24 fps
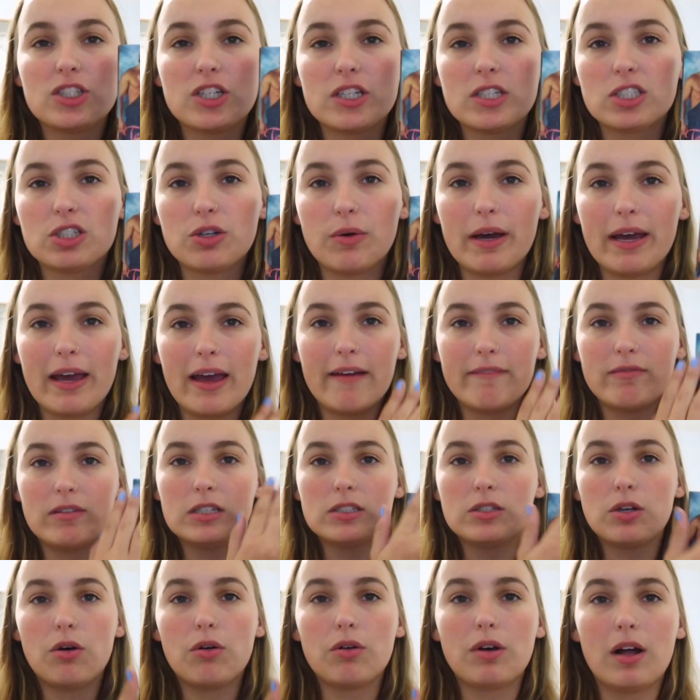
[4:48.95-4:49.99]
just so I have
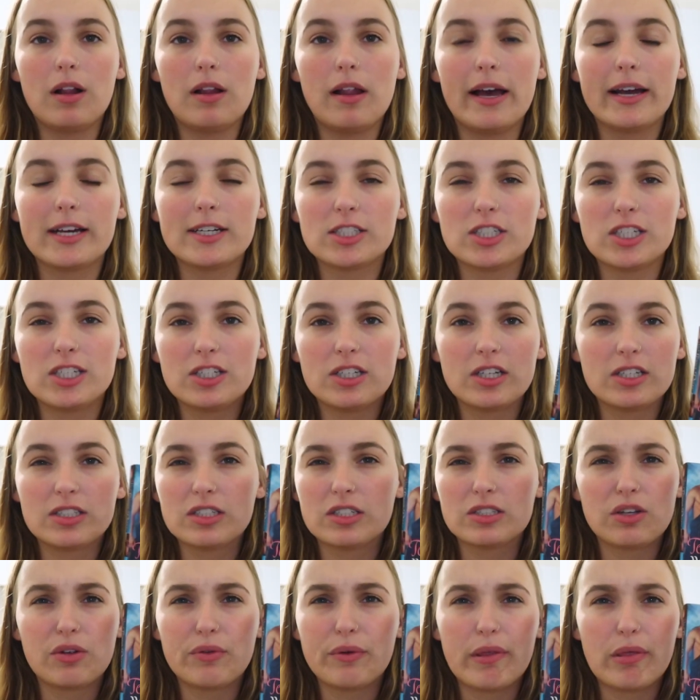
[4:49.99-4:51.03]
this whole collection because
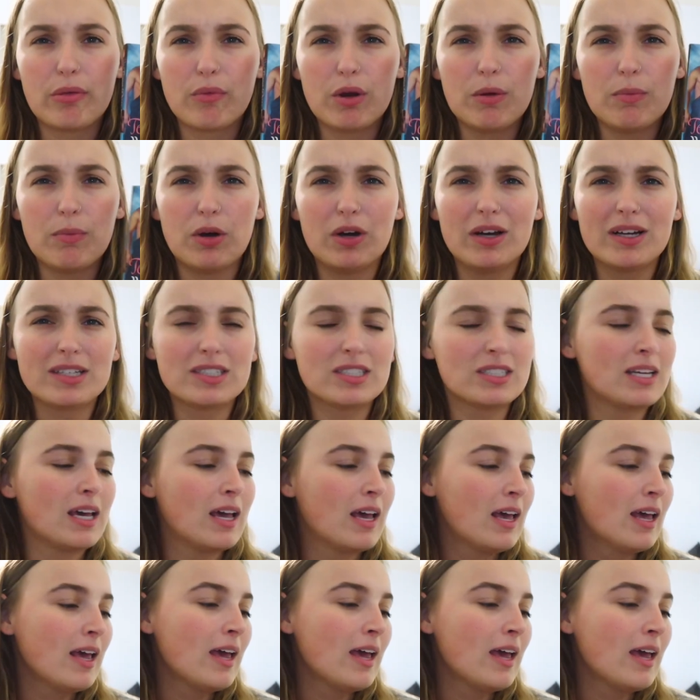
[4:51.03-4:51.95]
there's only 3 books.